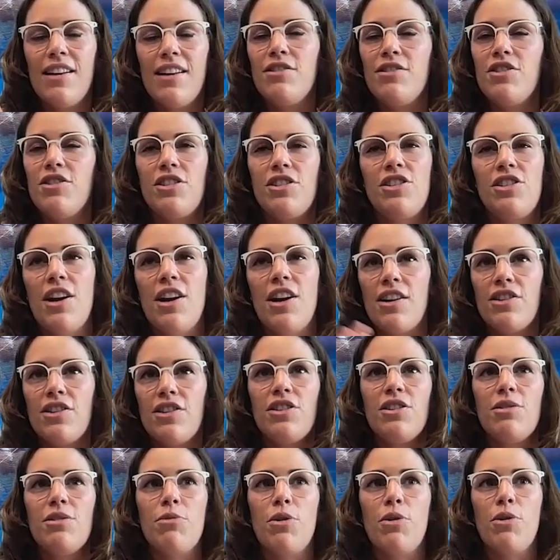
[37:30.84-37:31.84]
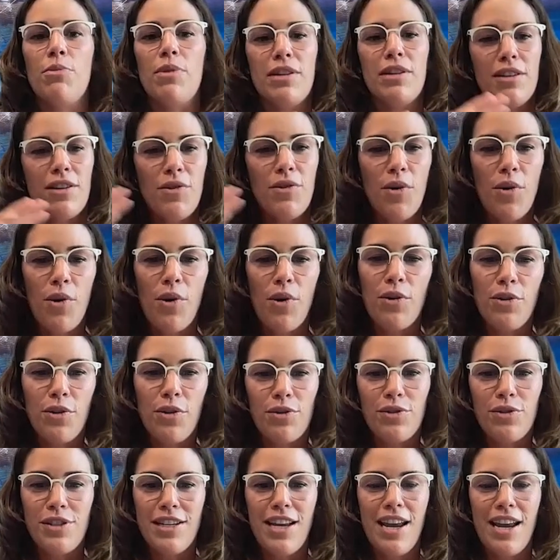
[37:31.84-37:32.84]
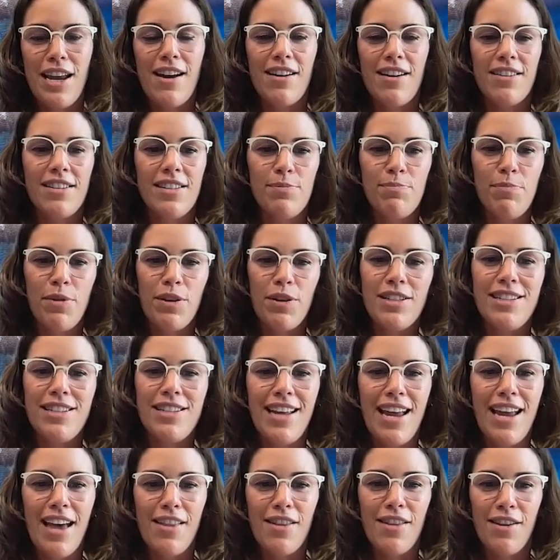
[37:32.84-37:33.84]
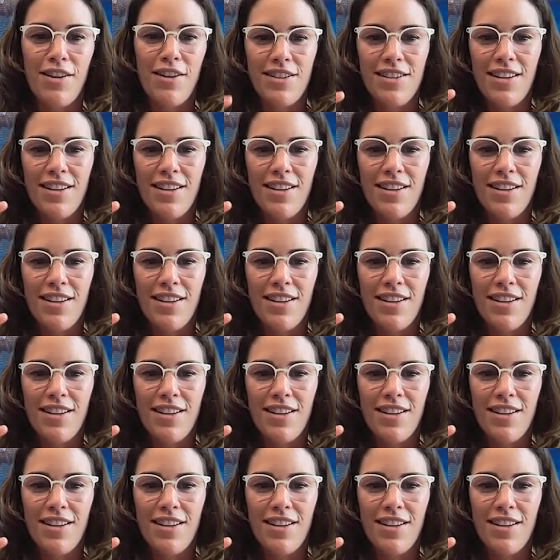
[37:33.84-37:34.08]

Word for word: It just cherished the moment and all those years put together yeah.